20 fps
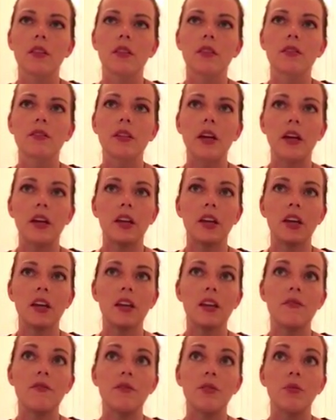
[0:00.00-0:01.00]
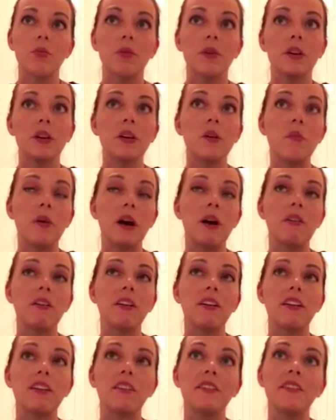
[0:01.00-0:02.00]
Second, if you're worried about
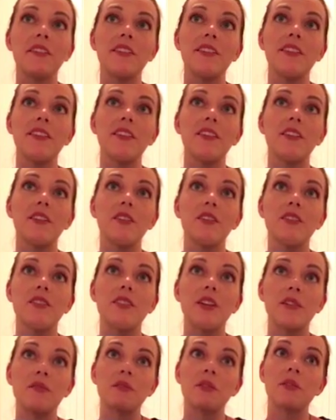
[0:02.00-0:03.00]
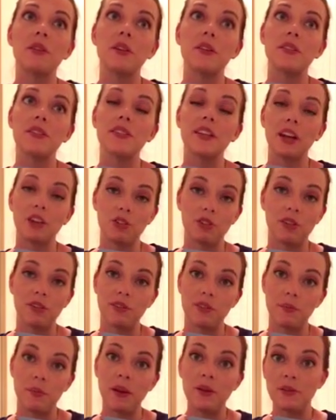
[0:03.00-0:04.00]
it, definitely sketch
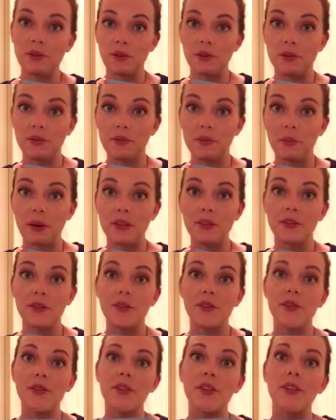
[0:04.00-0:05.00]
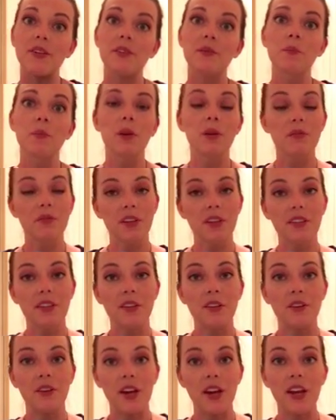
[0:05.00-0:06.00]
things in pencil. Pencil is perfect
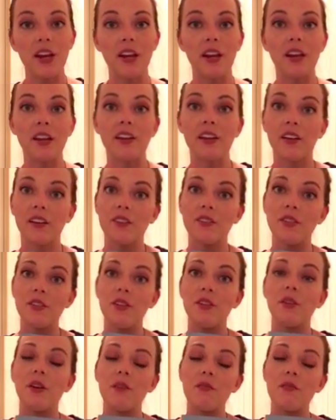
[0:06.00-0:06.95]
and great, and I guarantee you